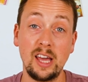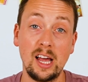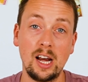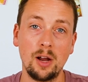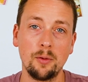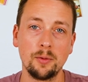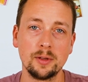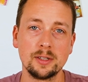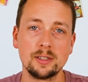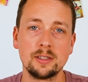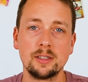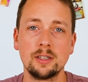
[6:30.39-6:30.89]

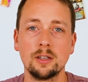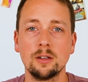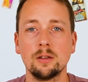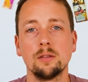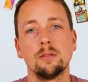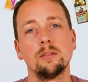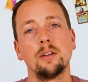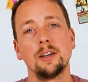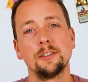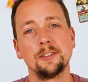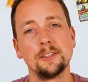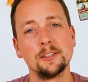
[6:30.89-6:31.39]
Yellow is still
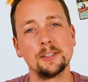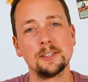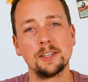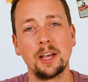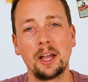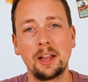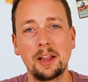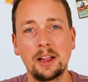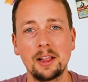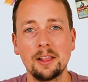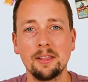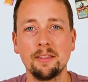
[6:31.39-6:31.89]
nice and
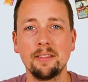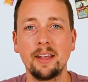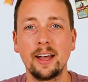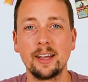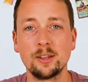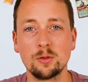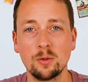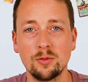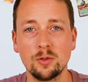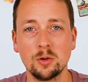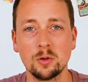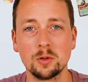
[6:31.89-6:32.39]
subtle,
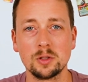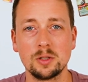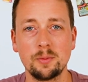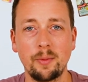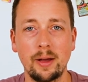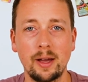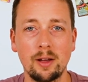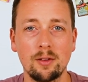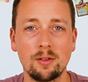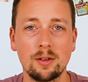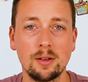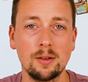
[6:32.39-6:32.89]
as we've talked
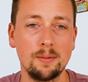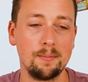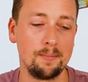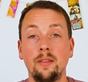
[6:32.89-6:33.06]
about.